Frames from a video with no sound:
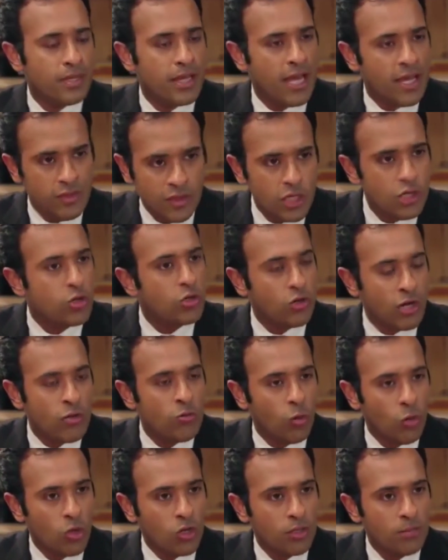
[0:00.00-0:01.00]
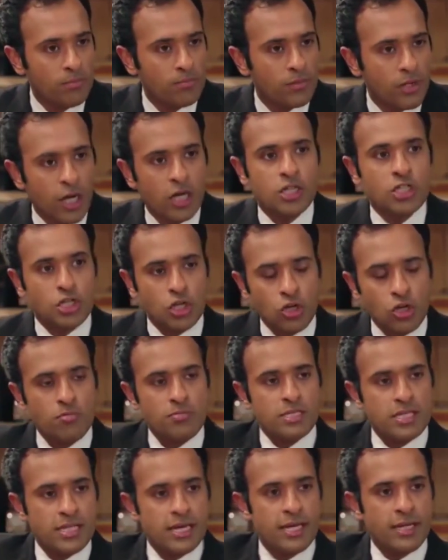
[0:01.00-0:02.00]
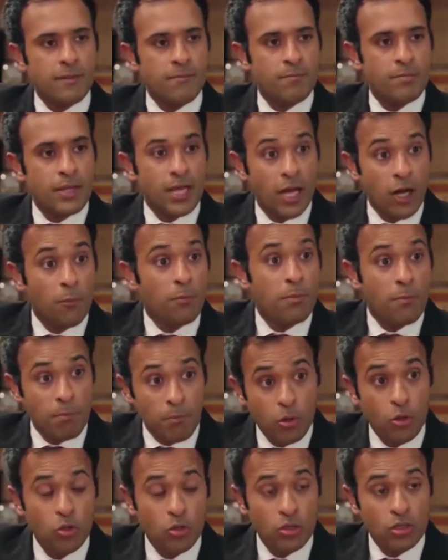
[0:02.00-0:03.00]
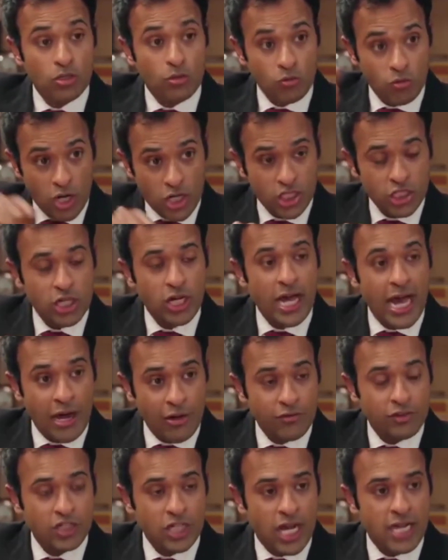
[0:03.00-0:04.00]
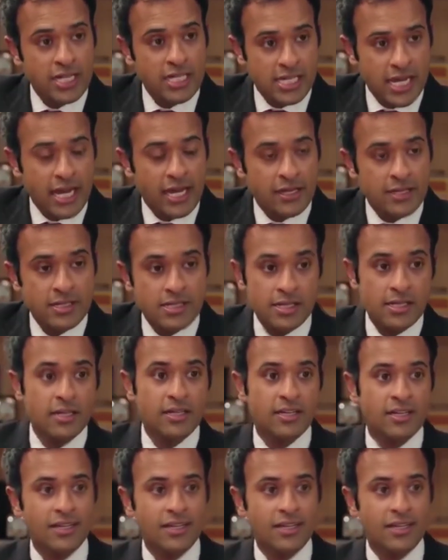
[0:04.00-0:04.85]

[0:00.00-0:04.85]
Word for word: End the Ukraine war on terms that help pull Russia out of China's hands.